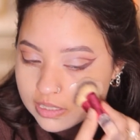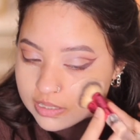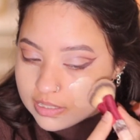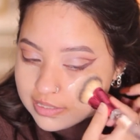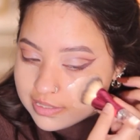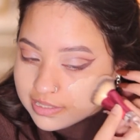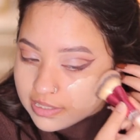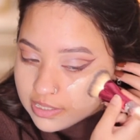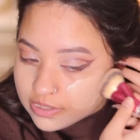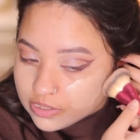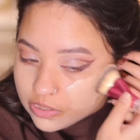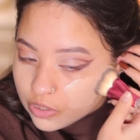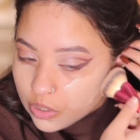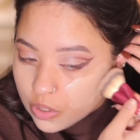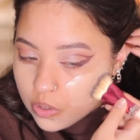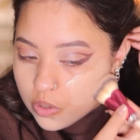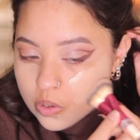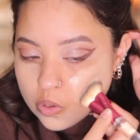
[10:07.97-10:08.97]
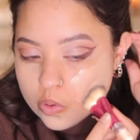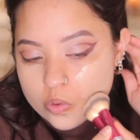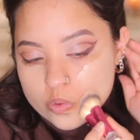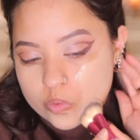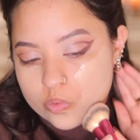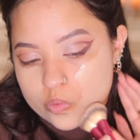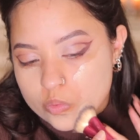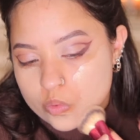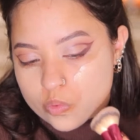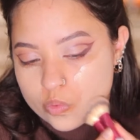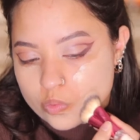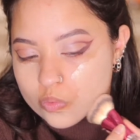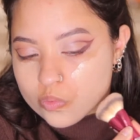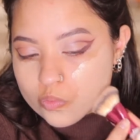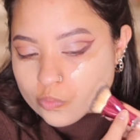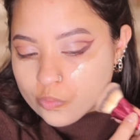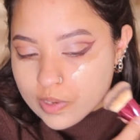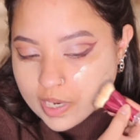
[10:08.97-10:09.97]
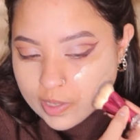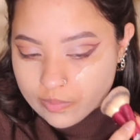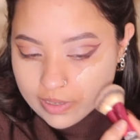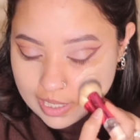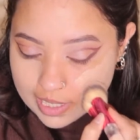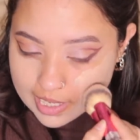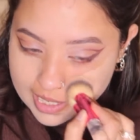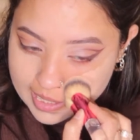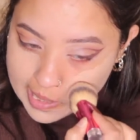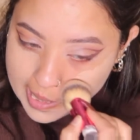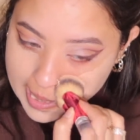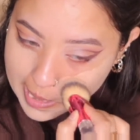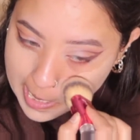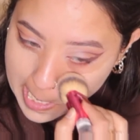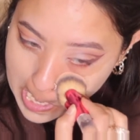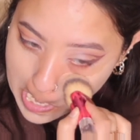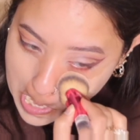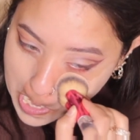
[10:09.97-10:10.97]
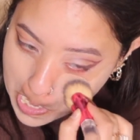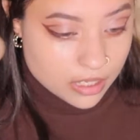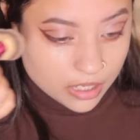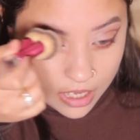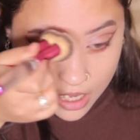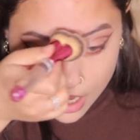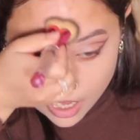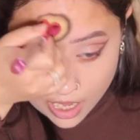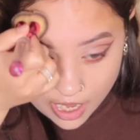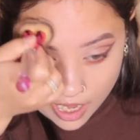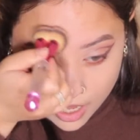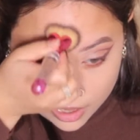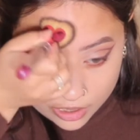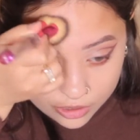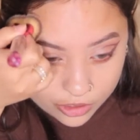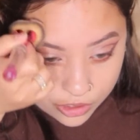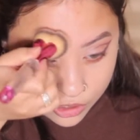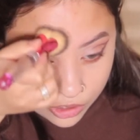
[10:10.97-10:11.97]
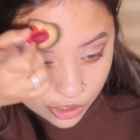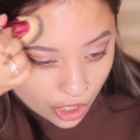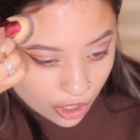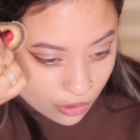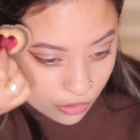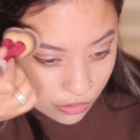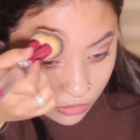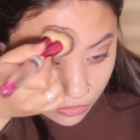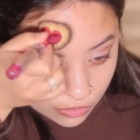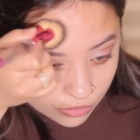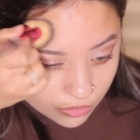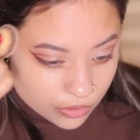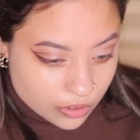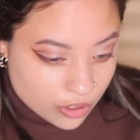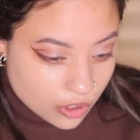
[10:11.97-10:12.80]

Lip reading: this is very light. I look so